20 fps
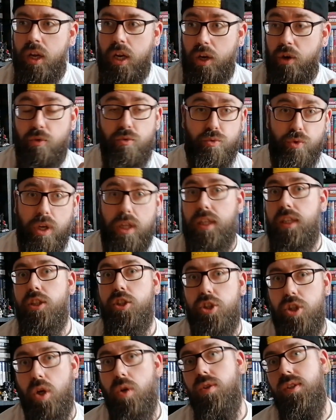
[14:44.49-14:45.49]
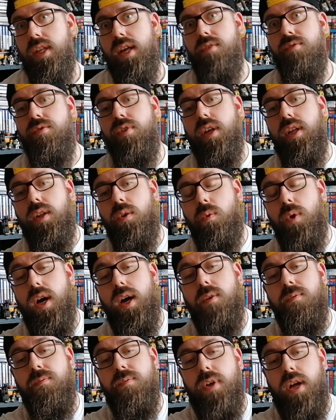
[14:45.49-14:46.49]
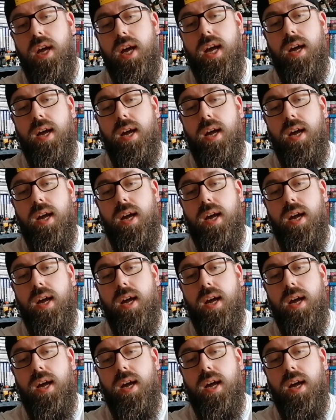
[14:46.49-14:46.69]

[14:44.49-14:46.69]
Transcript: it really shows them really well.